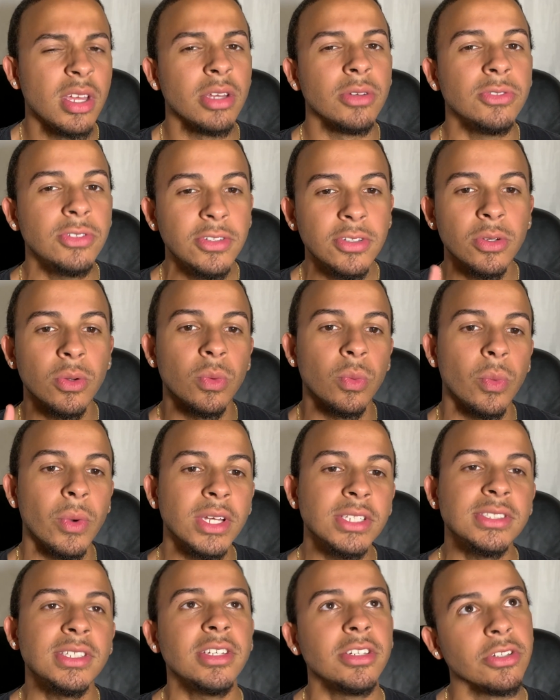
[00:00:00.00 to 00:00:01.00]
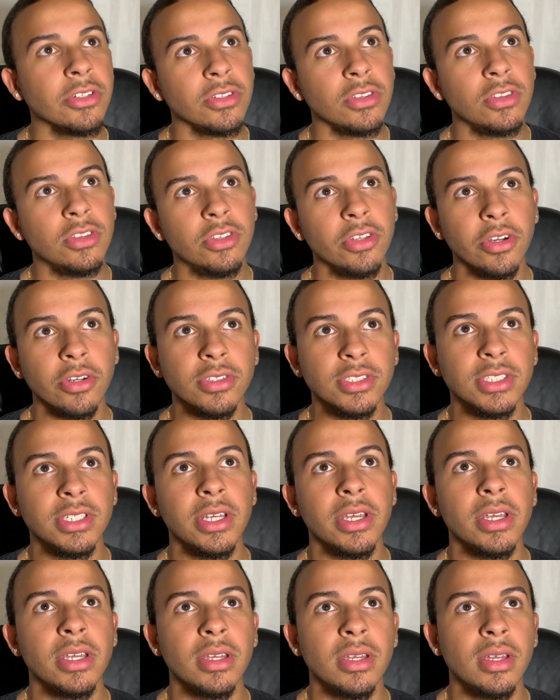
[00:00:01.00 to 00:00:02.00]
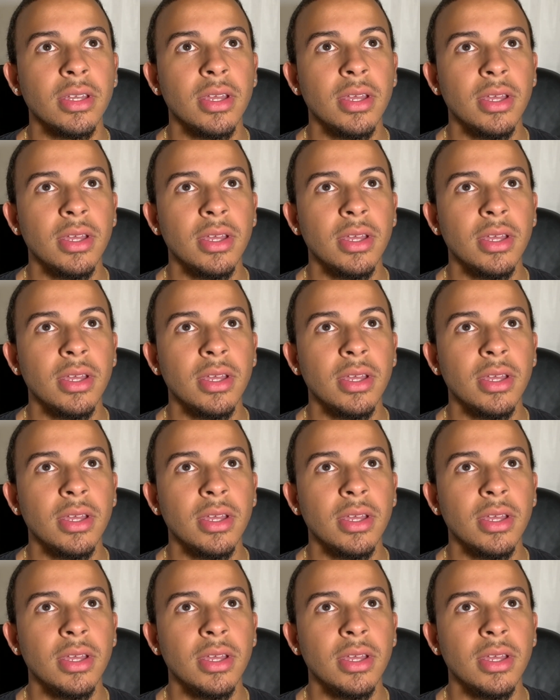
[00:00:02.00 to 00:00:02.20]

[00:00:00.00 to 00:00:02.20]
It was either a Wednesday or a Thursday.